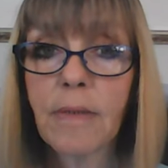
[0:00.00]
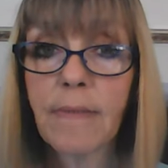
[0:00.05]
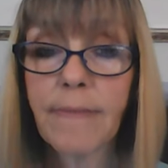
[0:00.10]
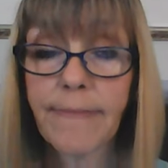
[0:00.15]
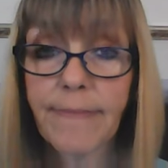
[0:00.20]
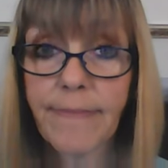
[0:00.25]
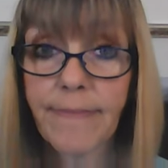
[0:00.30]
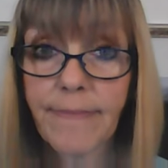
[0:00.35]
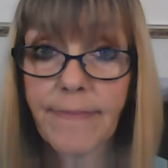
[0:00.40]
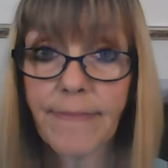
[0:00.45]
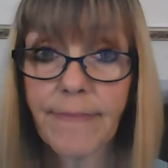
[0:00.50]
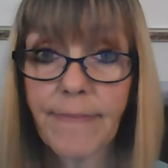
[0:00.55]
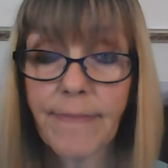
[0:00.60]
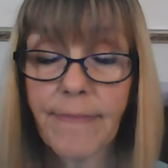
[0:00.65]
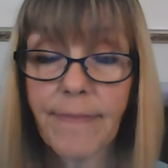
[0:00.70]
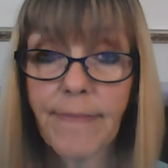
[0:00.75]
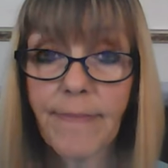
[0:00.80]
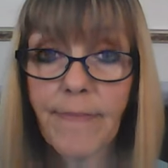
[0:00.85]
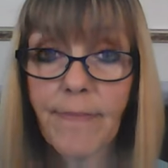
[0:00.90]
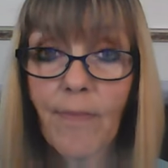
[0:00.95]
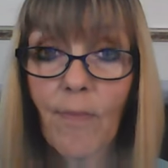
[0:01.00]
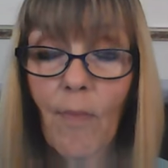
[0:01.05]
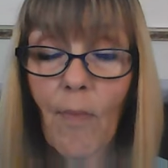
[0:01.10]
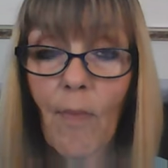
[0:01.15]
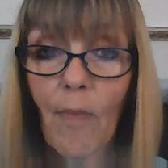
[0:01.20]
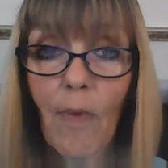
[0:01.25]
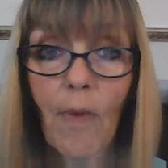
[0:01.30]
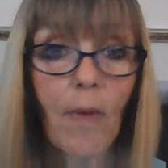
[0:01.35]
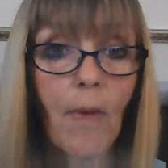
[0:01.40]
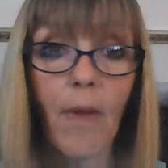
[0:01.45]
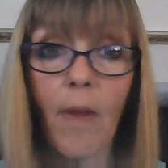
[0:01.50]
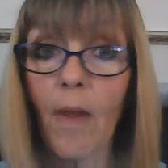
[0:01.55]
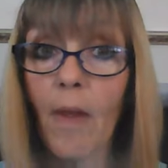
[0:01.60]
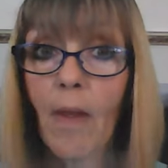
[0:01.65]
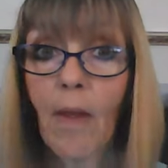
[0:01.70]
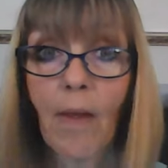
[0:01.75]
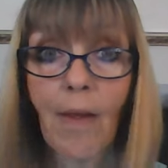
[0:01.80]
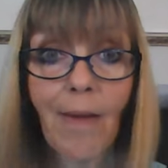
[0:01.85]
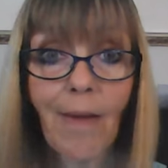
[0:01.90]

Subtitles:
No one is speaking in this clip.